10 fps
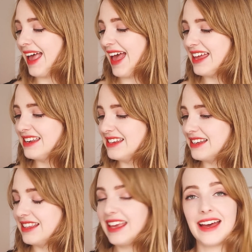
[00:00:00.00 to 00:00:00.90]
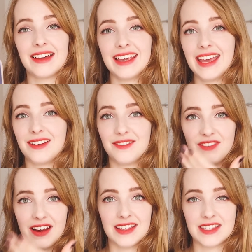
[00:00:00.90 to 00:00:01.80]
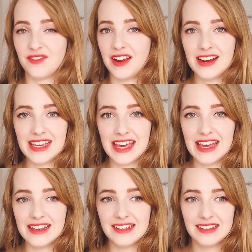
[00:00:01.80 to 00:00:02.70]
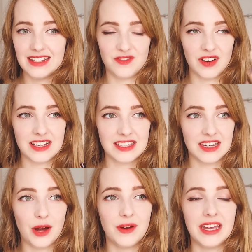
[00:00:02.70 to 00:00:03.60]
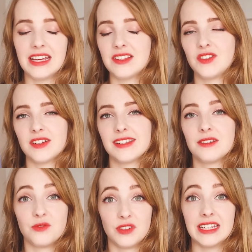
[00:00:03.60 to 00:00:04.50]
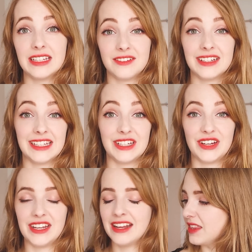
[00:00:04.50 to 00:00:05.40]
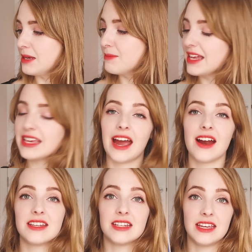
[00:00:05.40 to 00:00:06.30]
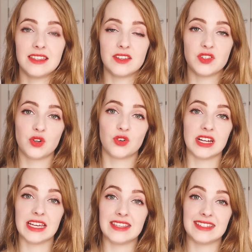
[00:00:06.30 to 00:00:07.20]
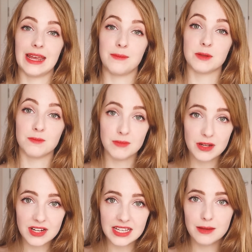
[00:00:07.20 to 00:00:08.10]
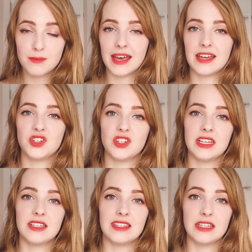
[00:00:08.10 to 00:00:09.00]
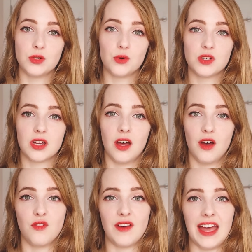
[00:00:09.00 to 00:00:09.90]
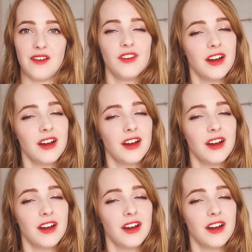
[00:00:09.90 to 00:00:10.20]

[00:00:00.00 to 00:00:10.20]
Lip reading: And yeah, again, it's a fairy king. It's very snowy. It's just really good. The main character in this story is named Miriam, and she is the daughter of a